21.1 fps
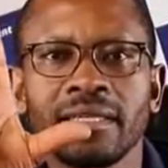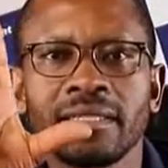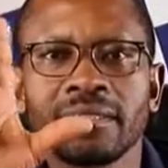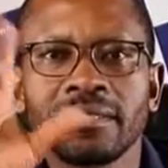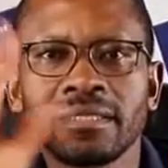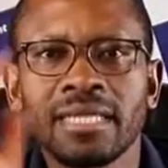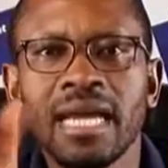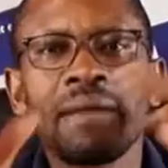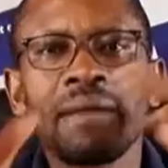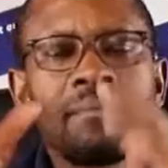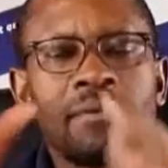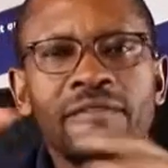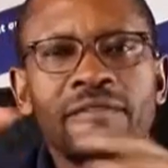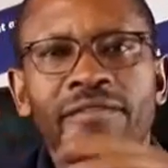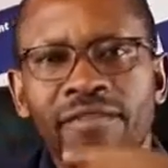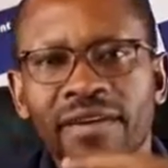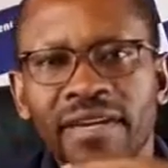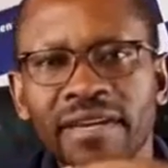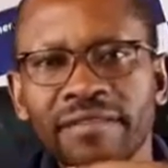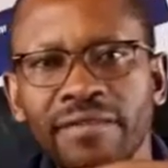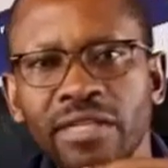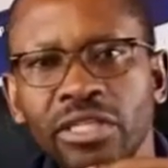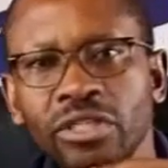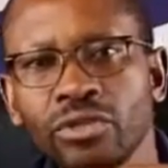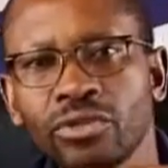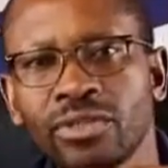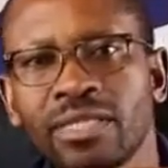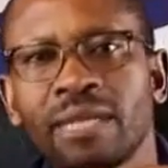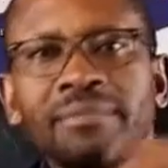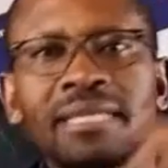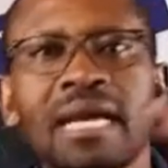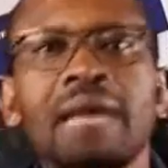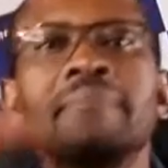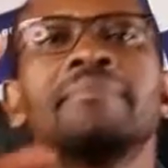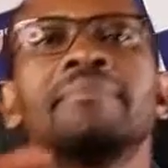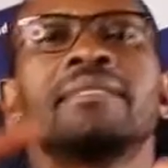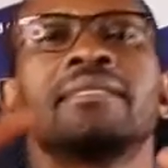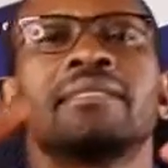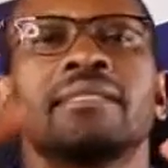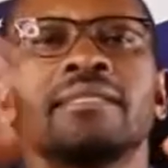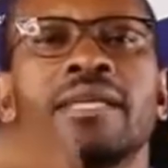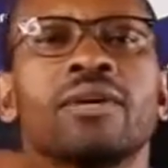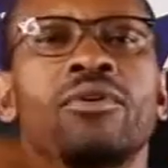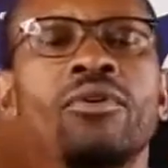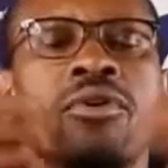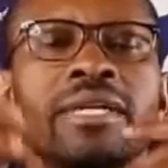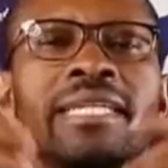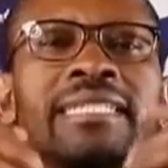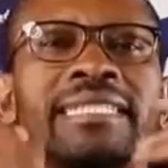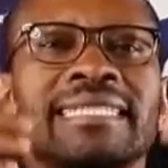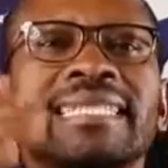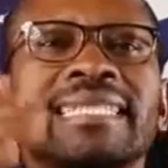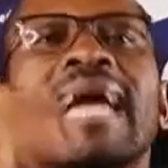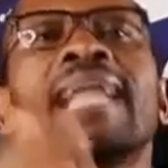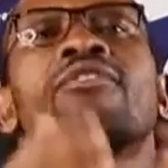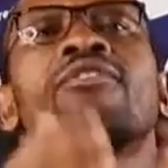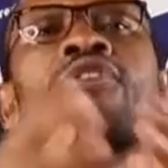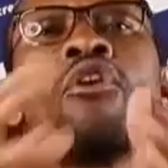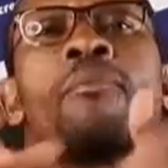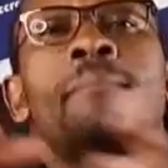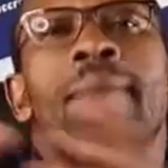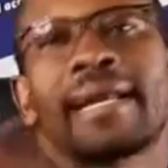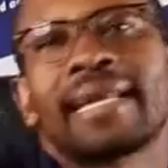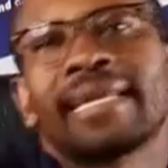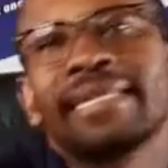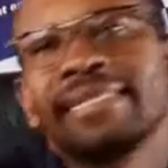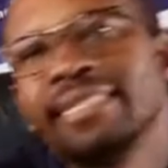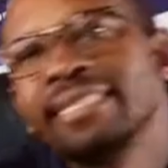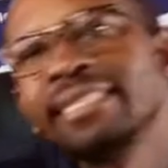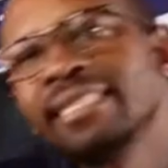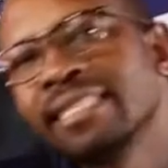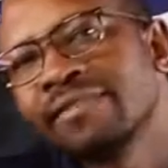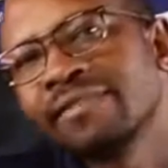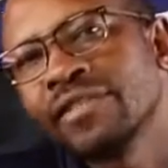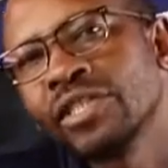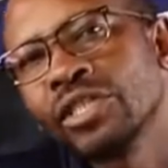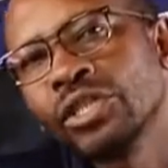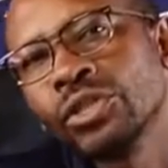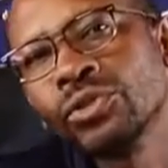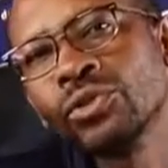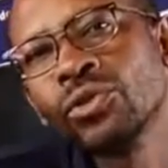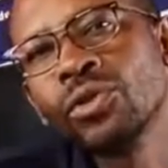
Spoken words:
type of revenue. Sometimes they call it non-operating revenue.